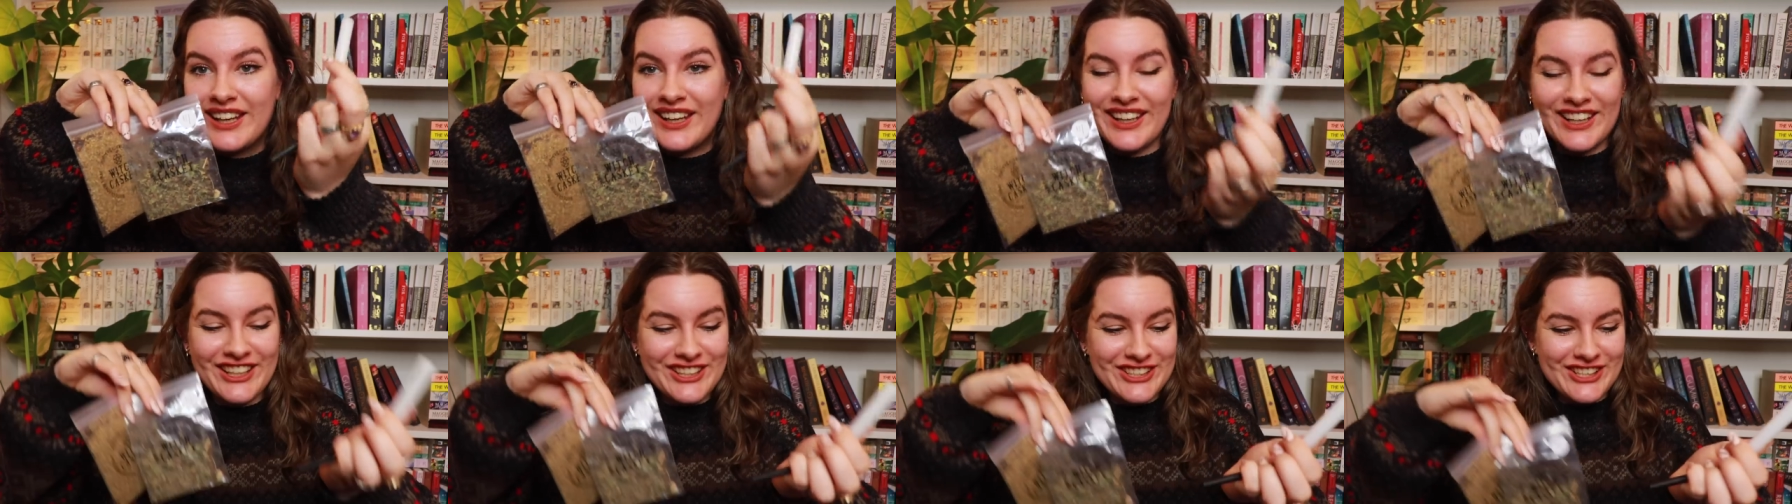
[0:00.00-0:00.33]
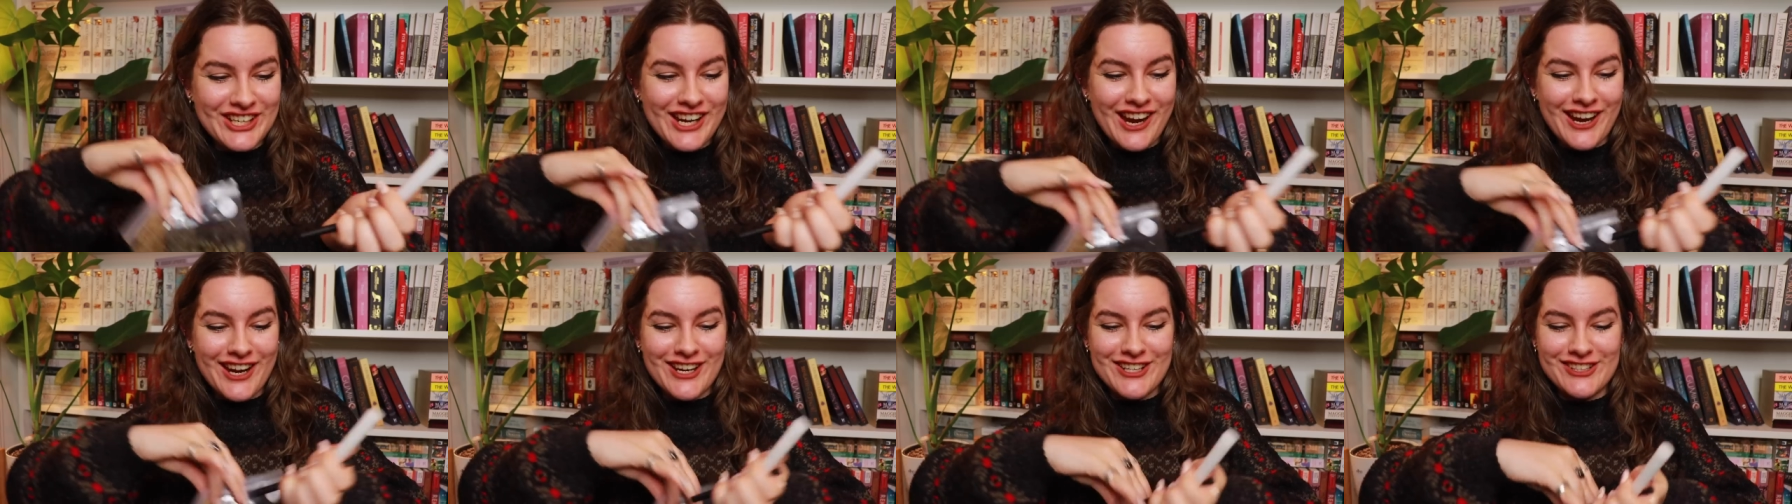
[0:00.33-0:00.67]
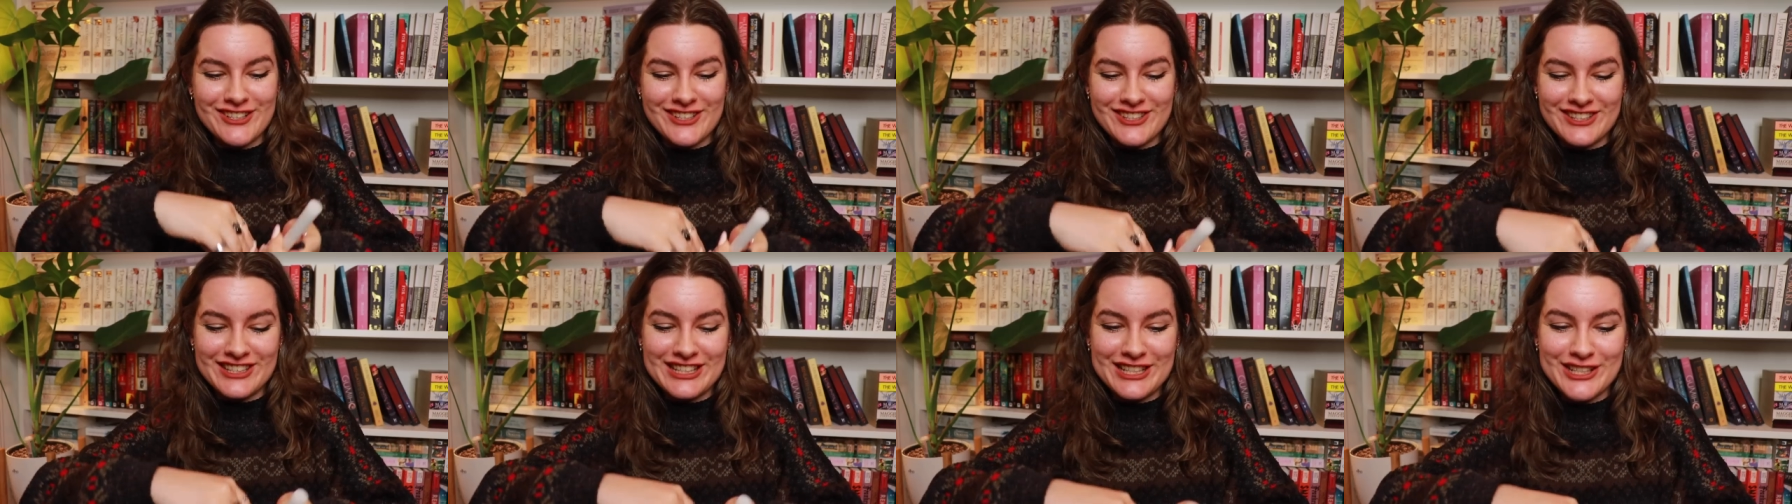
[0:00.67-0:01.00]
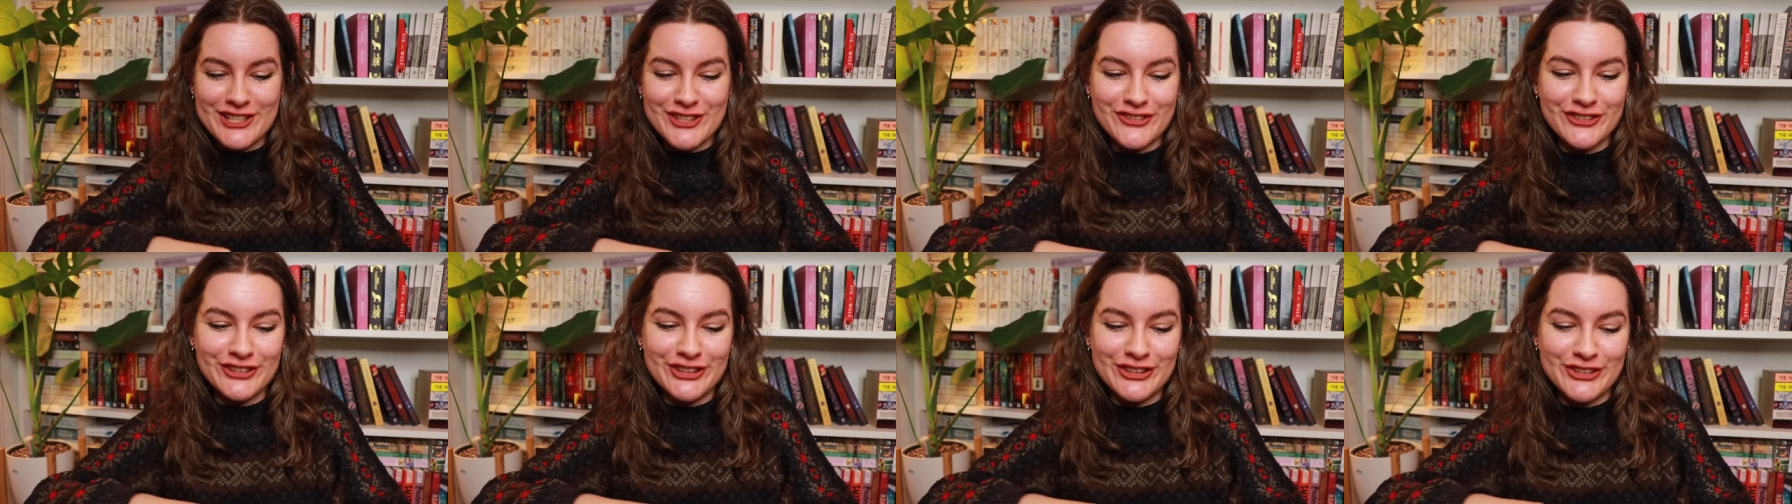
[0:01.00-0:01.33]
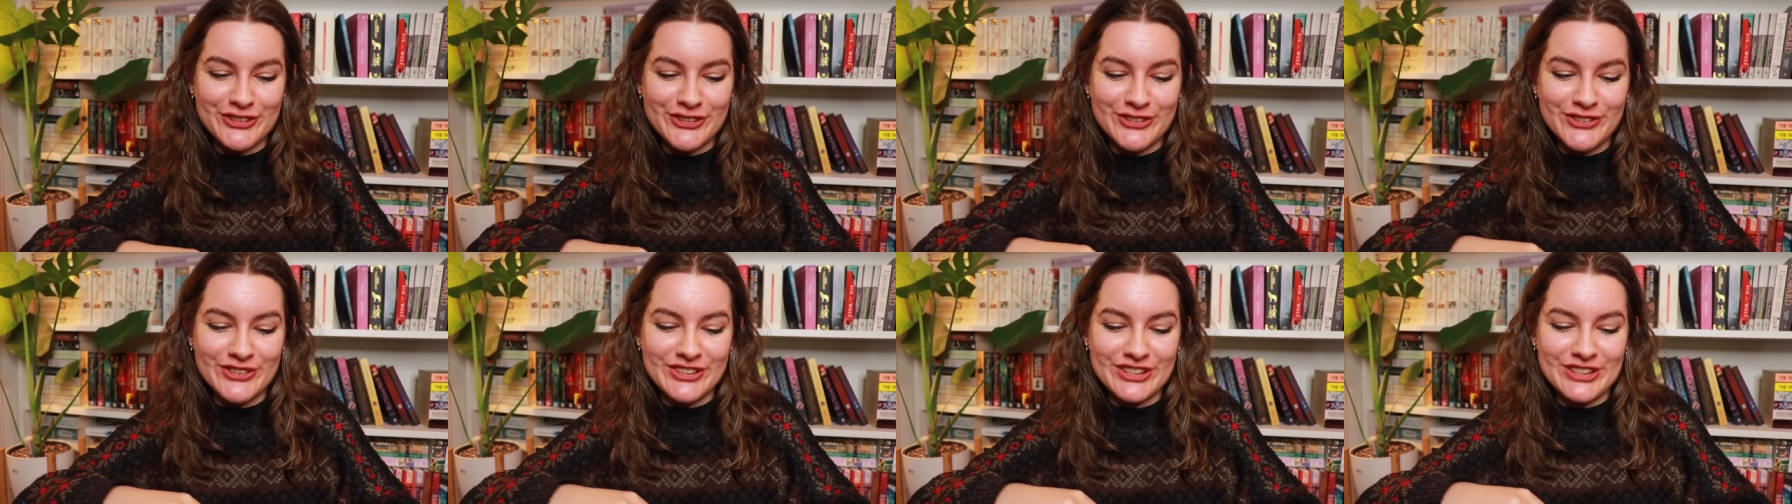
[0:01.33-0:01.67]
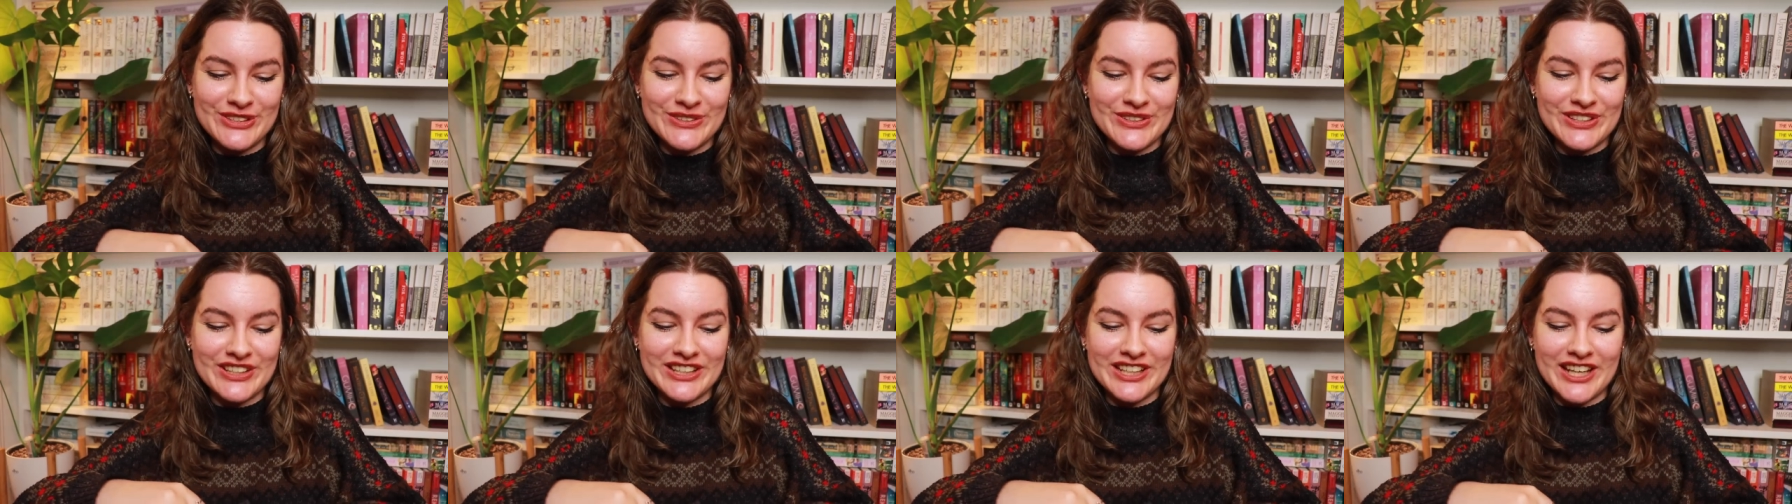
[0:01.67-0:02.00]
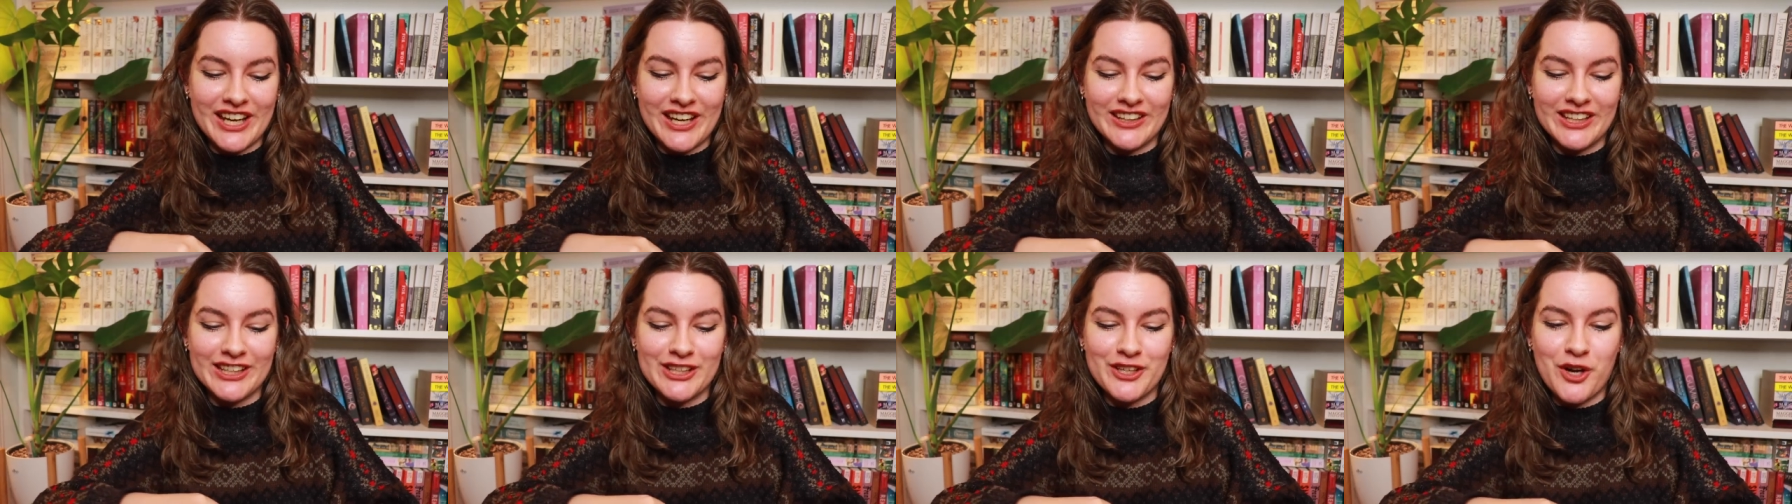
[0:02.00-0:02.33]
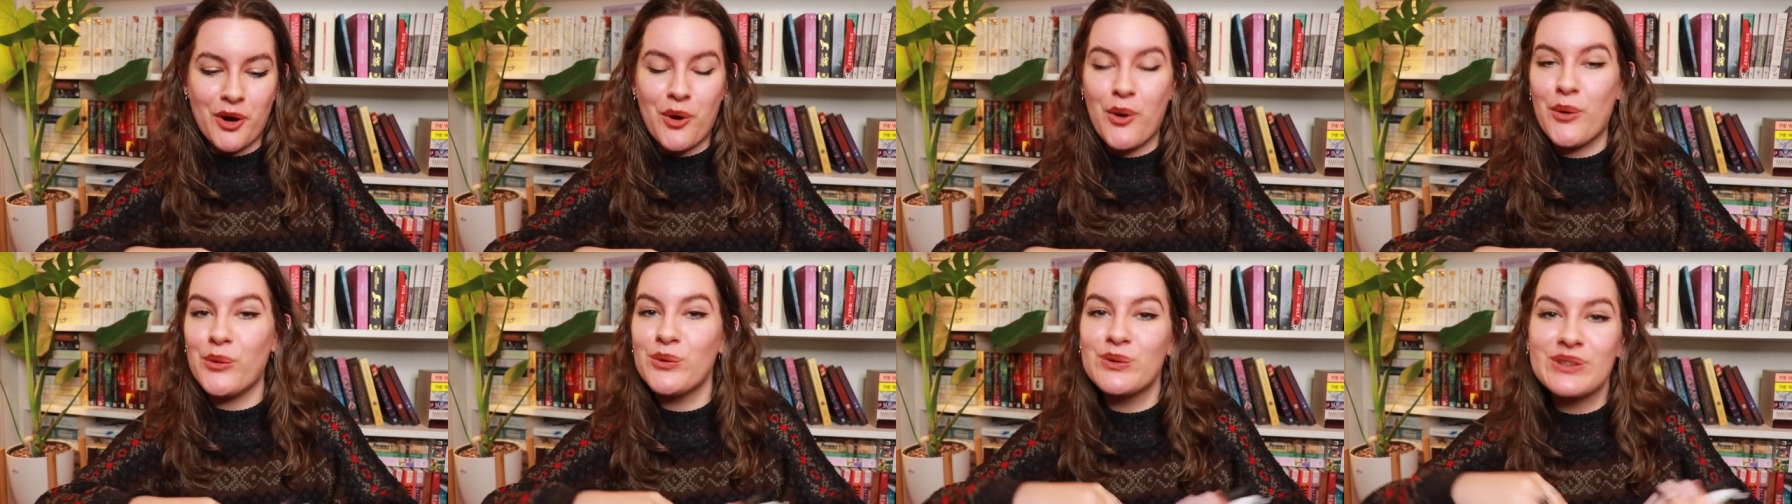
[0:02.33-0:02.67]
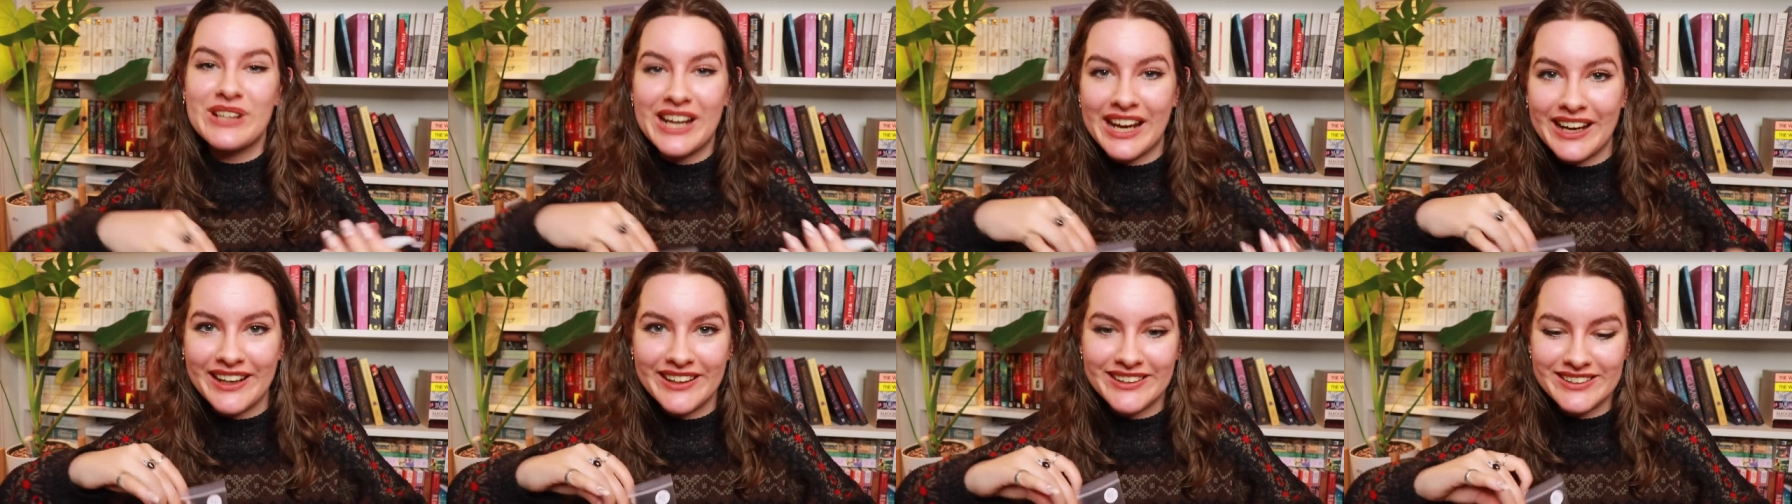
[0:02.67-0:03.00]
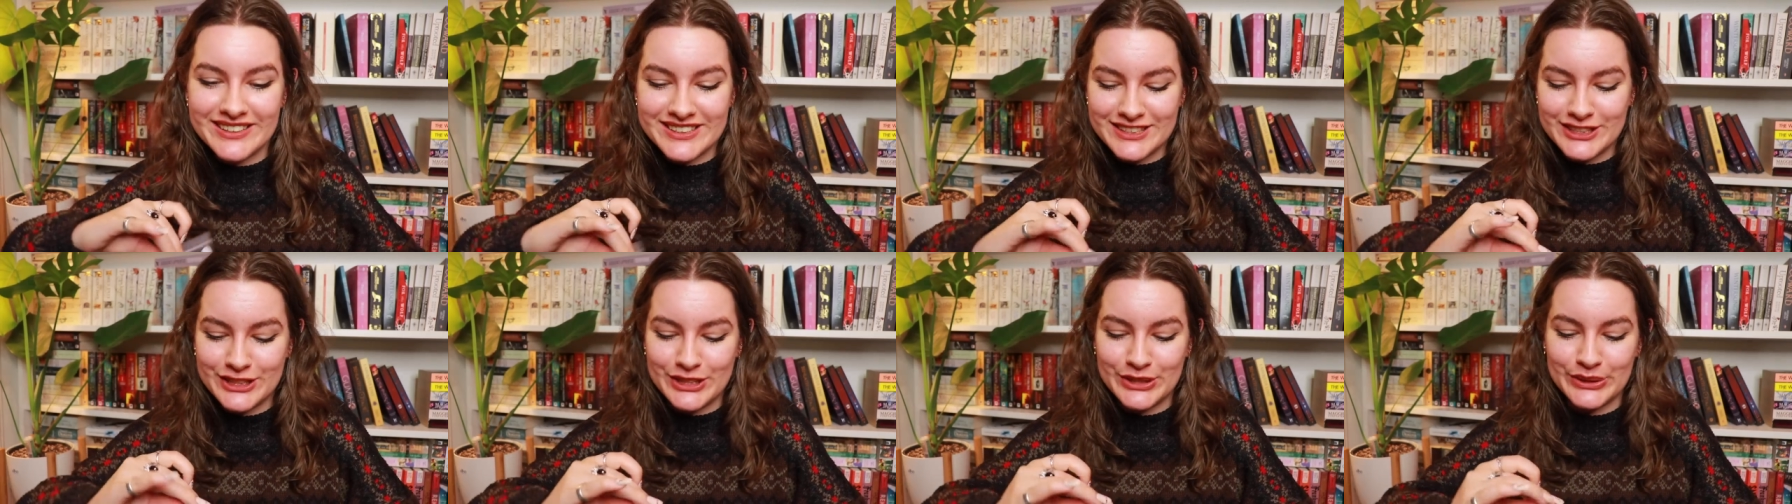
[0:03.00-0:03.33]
And yeah, I just think it's really cool that you can get like whole kits